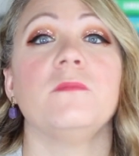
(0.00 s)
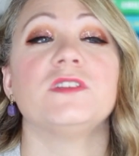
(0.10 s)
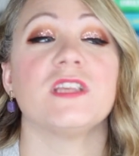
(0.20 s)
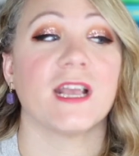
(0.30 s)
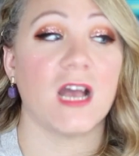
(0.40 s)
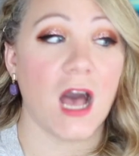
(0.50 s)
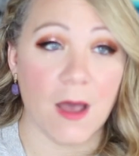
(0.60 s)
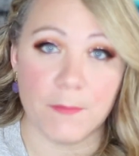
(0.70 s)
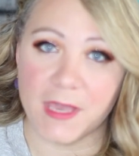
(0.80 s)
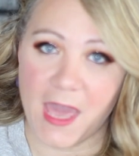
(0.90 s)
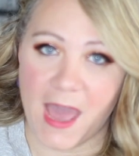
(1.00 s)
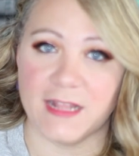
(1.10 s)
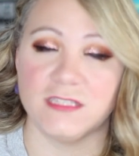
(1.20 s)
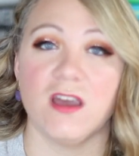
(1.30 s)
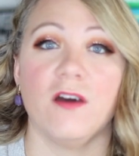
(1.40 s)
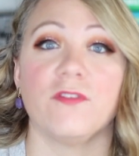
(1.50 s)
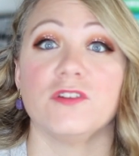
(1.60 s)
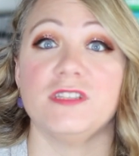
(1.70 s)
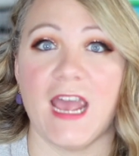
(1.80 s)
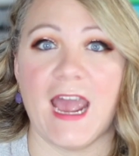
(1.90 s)
much like copycats of
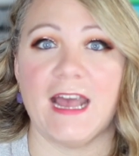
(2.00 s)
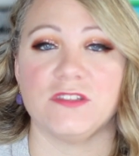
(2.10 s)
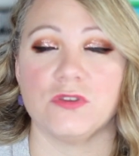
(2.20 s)
her dad.